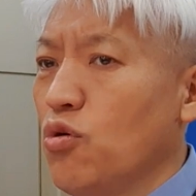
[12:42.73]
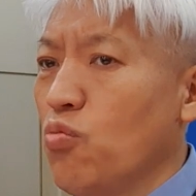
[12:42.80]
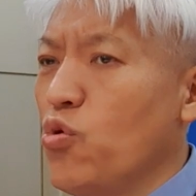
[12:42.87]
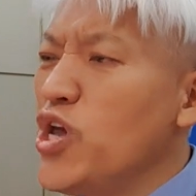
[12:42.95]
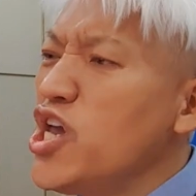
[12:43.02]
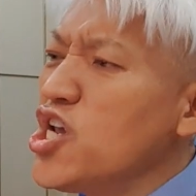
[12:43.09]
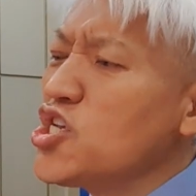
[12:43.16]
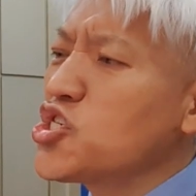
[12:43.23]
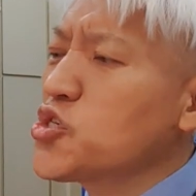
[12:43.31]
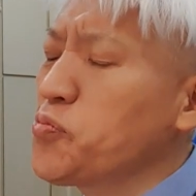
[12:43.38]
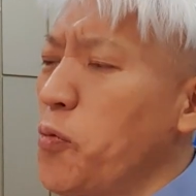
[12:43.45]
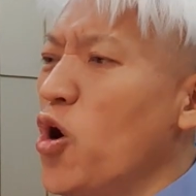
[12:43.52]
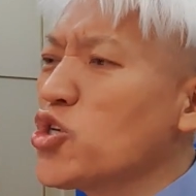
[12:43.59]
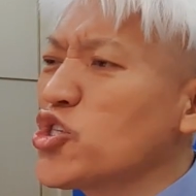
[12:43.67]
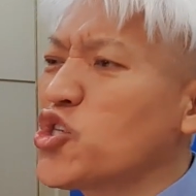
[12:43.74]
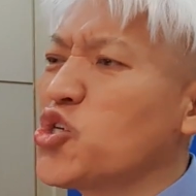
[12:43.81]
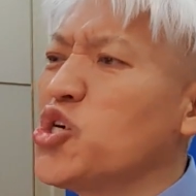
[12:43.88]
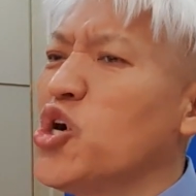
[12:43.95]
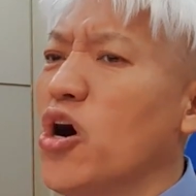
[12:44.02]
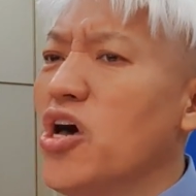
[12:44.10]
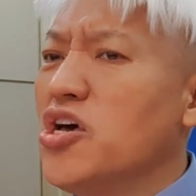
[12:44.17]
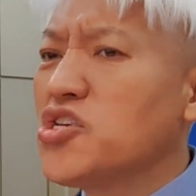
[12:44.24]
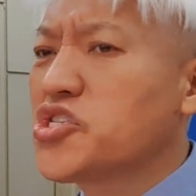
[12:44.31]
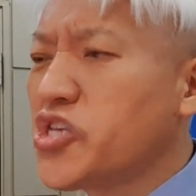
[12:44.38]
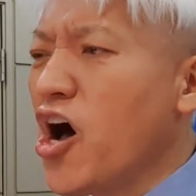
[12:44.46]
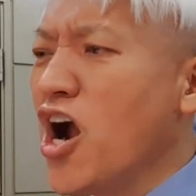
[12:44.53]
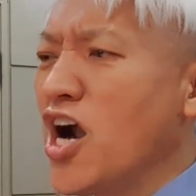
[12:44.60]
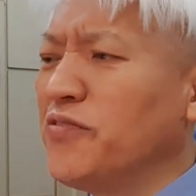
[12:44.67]
We are supposed to
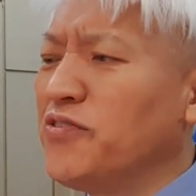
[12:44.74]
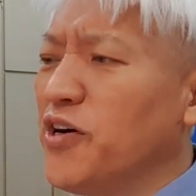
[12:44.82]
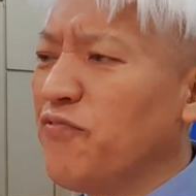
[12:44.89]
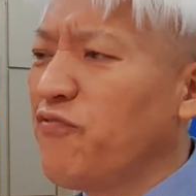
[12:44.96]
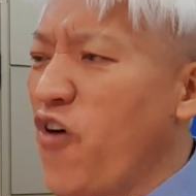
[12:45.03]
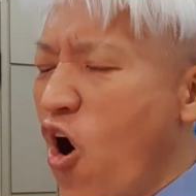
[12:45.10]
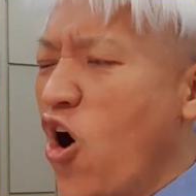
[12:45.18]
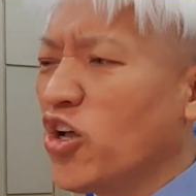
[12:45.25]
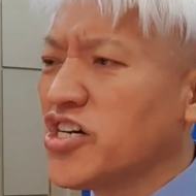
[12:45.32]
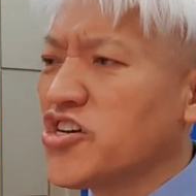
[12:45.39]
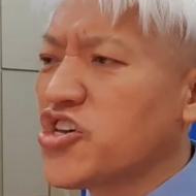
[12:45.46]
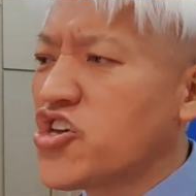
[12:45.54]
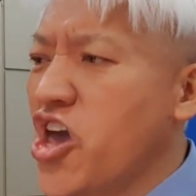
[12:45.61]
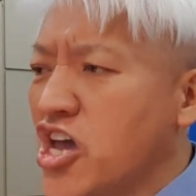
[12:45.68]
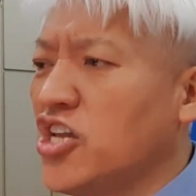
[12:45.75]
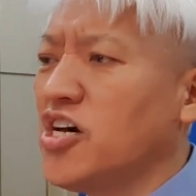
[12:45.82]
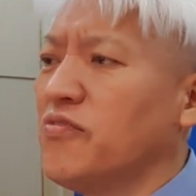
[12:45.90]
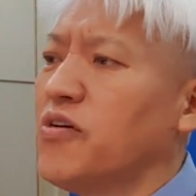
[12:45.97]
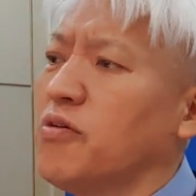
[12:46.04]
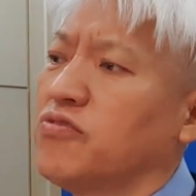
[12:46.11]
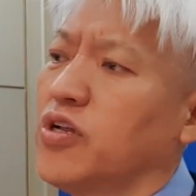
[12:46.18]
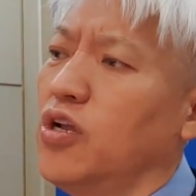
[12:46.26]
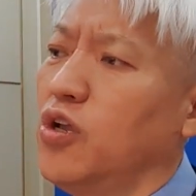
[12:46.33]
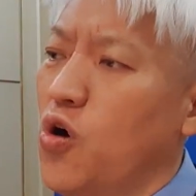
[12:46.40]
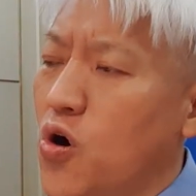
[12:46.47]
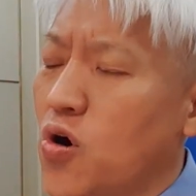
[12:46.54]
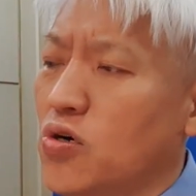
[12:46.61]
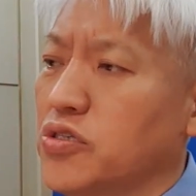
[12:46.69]
serve for the kingdom of the
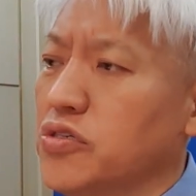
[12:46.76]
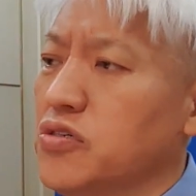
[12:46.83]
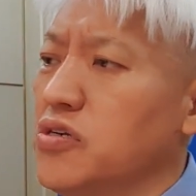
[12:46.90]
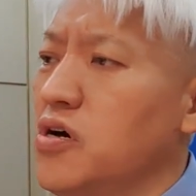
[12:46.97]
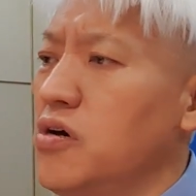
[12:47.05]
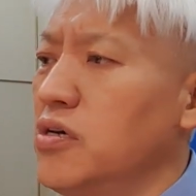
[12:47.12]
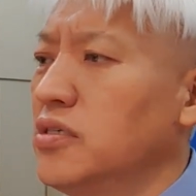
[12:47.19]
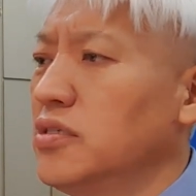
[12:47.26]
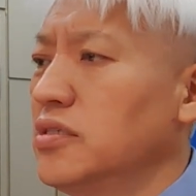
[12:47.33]
Lord, you know.